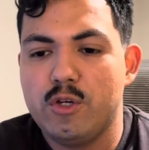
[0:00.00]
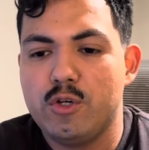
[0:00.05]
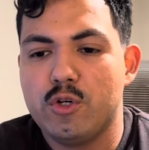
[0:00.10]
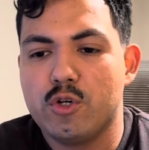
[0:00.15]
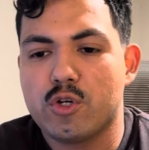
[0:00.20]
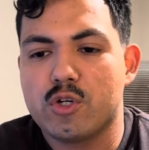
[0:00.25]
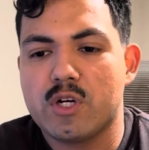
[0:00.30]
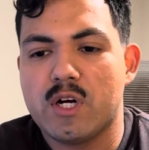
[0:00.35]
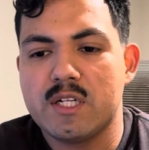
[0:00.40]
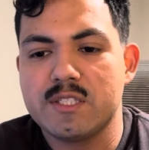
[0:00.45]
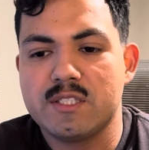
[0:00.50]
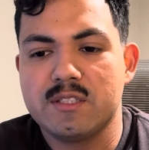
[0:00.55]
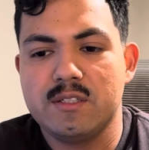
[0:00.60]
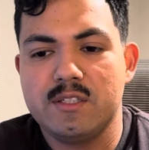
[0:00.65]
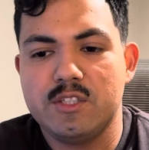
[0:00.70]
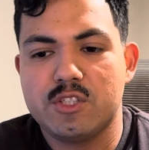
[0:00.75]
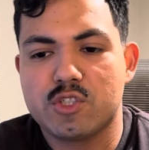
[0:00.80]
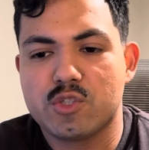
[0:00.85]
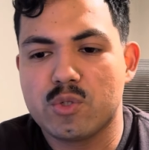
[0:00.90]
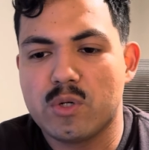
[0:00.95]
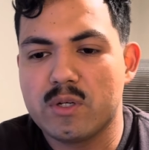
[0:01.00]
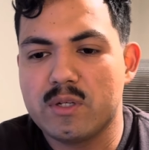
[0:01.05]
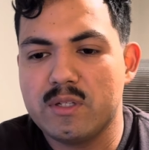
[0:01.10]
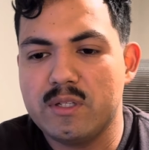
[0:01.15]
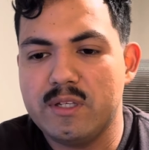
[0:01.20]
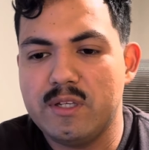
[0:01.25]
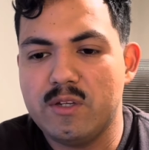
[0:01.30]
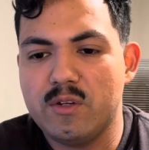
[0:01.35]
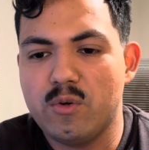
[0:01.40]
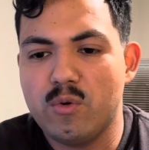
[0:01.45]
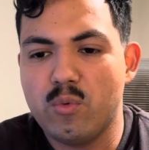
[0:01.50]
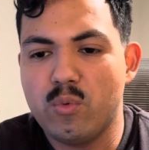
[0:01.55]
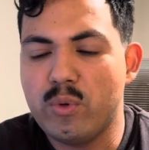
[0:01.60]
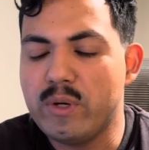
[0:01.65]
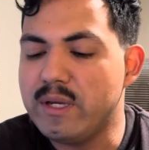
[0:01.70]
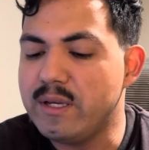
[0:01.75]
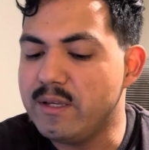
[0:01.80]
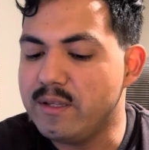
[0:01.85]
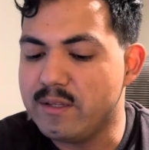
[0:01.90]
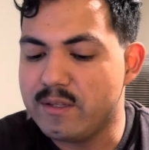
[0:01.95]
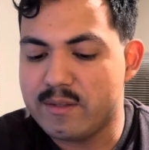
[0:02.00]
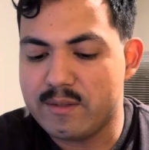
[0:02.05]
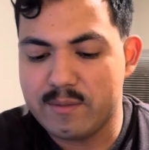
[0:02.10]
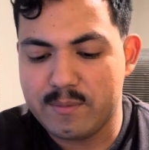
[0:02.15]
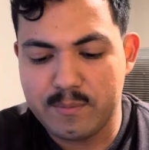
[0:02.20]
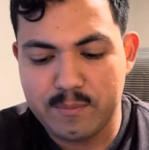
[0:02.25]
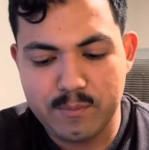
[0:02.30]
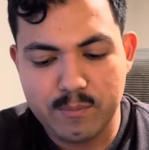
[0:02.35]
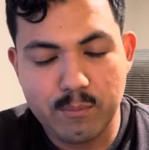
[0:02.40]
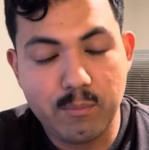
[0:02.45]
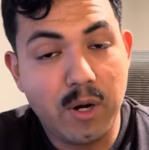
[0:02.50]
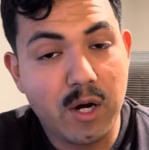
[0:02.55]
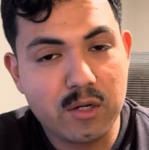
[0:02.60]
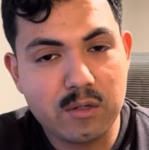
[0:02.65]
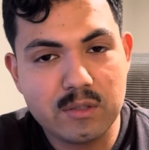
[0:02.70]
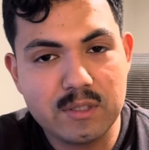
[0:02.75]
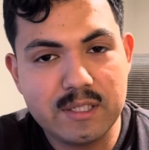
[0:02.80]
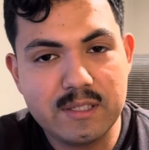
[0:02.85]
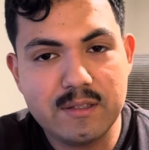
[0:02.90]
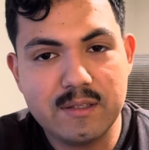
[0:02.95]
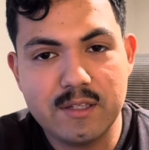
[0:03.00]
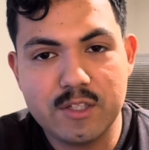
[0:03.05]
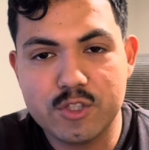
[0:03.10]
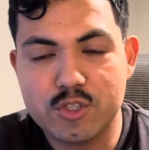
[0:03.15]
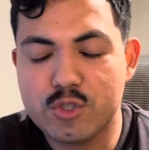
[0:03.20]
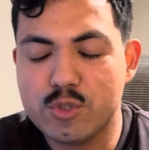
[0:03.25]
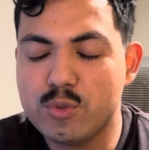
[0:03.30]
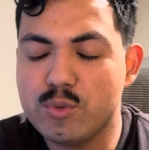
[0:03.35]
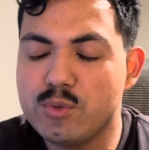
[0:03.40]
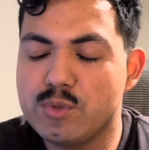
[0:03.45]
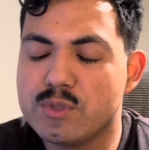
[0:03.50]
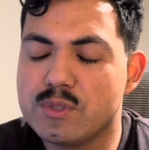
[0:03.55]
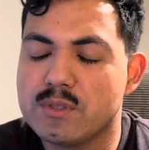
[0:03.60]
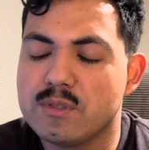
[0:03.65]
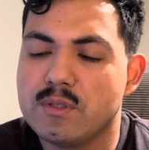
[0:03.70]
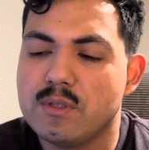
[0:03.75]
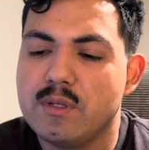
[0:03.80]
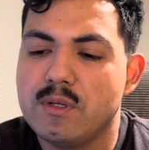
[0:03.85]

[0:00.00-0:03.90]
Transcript: You're constantly struggling with modeling issues.